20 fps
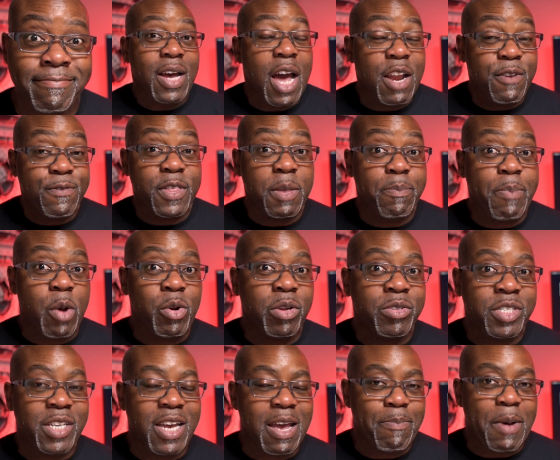And for the bonus
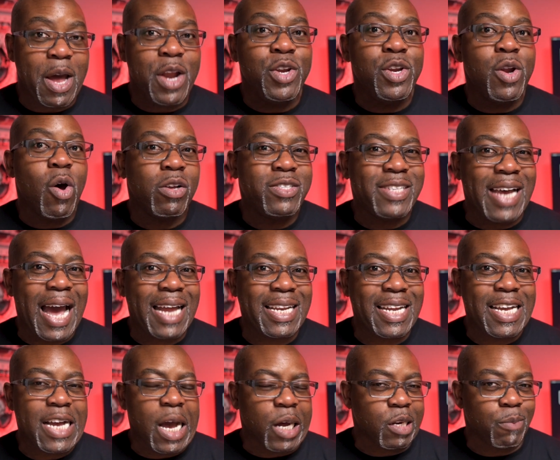tip, not
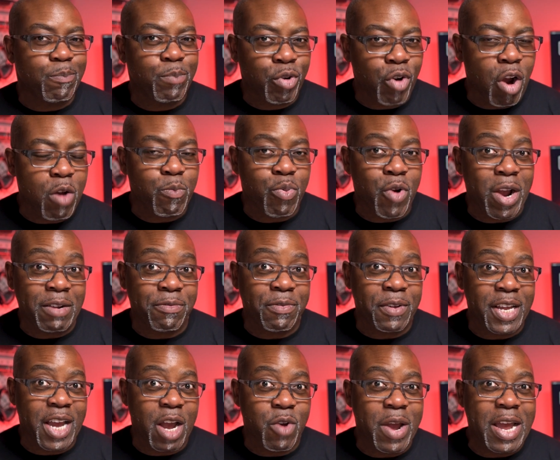adding an appropriate
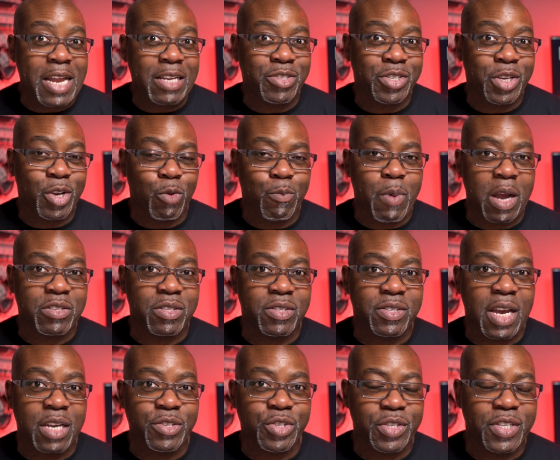video into your
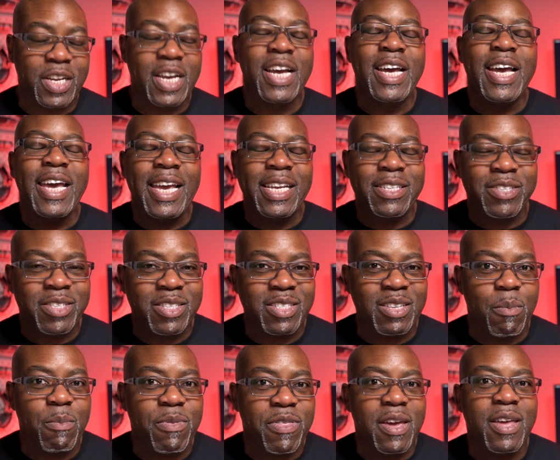presentation is
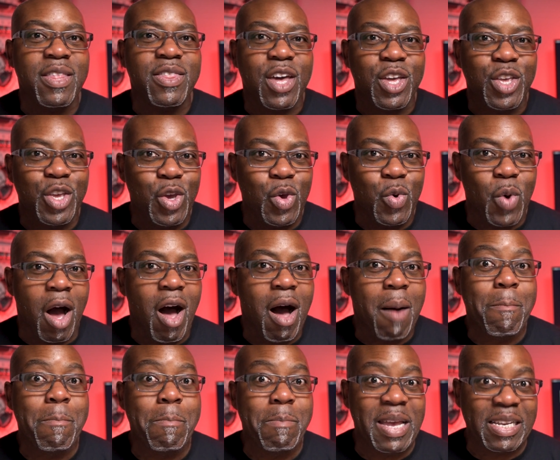something that you are
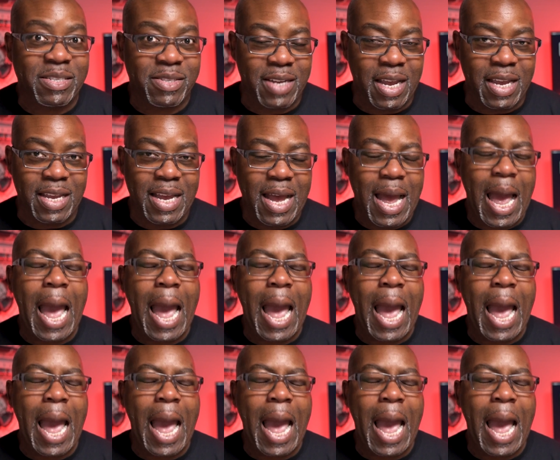missing.